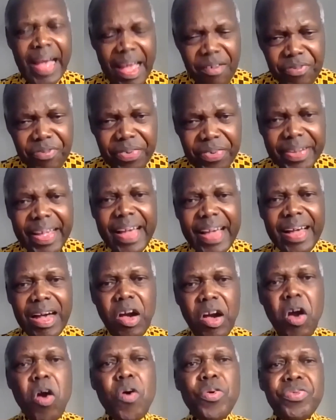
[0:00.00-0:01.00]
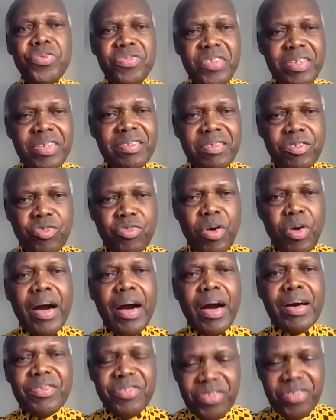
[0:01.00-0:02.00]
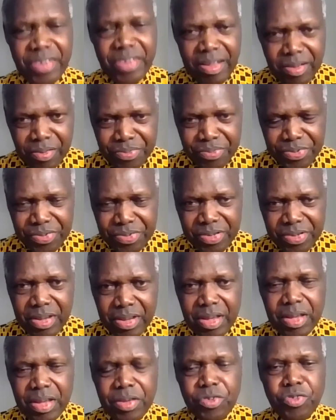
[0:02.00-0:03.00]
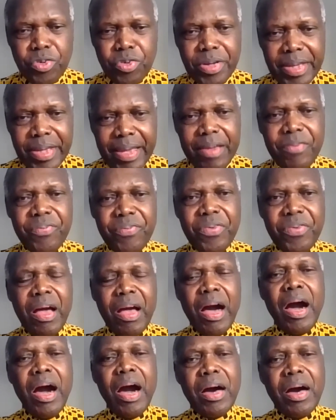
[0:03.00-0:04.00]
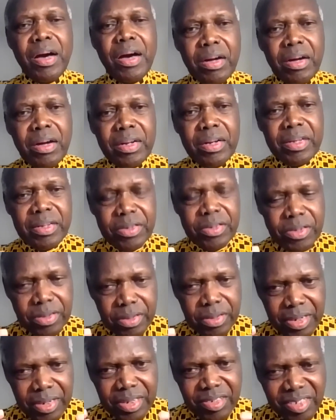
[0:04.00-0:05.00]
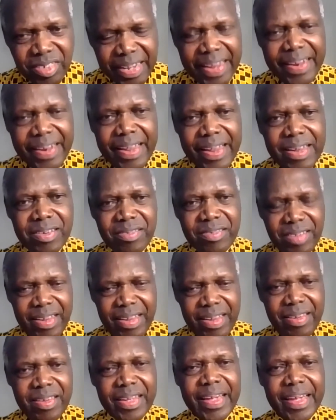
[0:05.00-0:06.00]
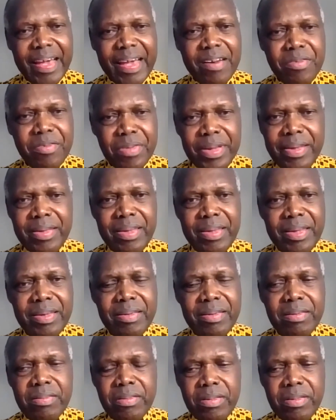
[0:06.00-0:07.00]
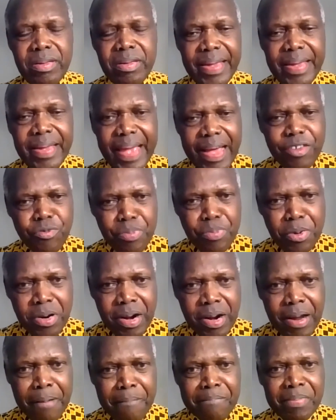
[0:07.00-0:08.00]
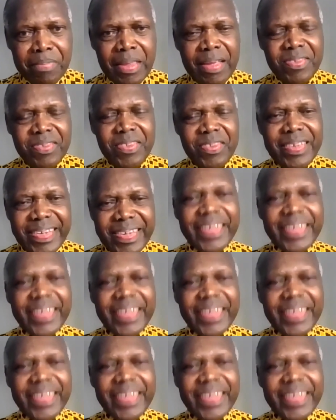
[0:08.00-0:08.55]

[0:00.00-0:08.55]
Africa owes it to ourselves to give our descendants in the diaspora the